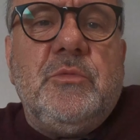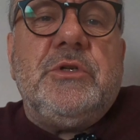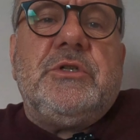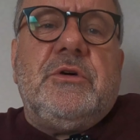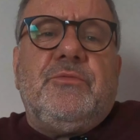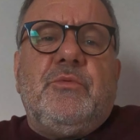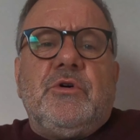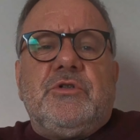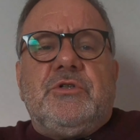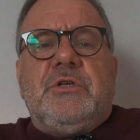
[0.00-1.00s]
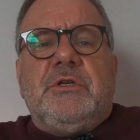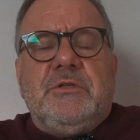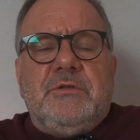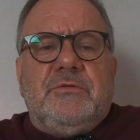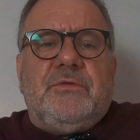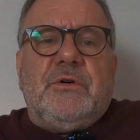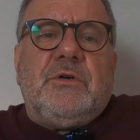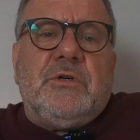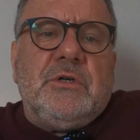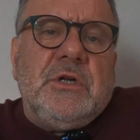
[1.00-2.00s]
which I've watched
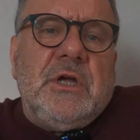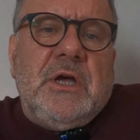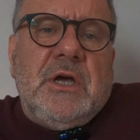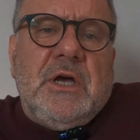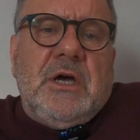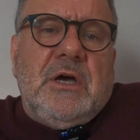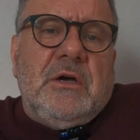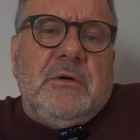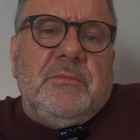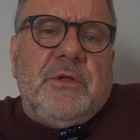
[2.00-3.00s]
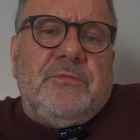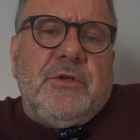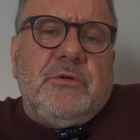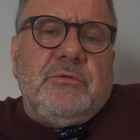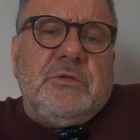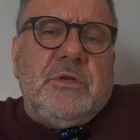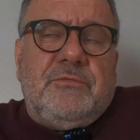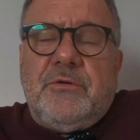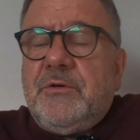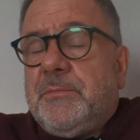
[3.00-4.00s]
for
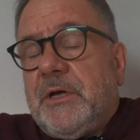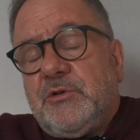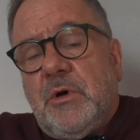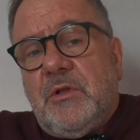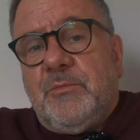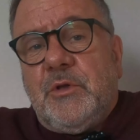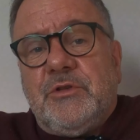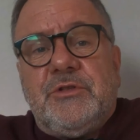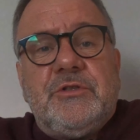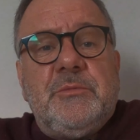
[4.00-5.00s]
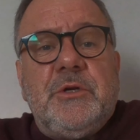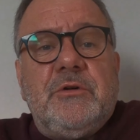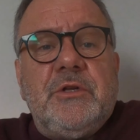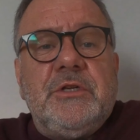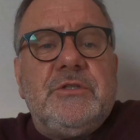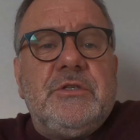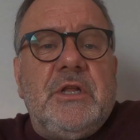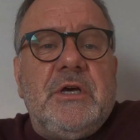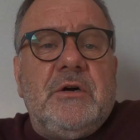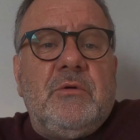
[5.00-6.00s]
about 12 months, to be honest
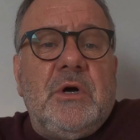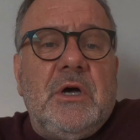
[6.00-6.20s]
now.